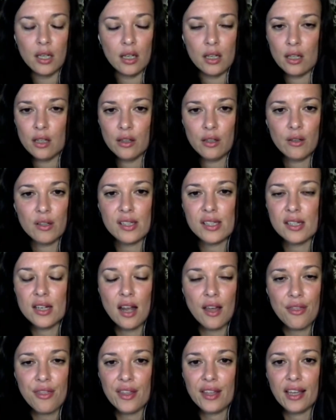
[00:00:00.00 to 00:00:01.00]
there's
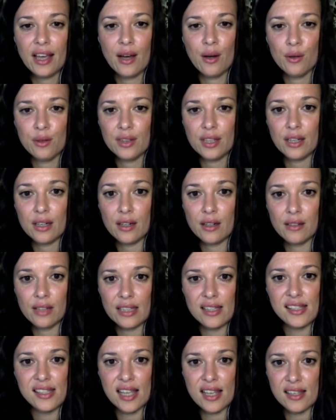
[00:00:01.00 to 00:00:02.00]
nothing out there that
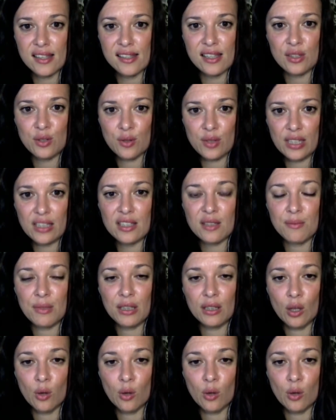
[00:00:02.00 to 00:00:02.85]
says that you need to be low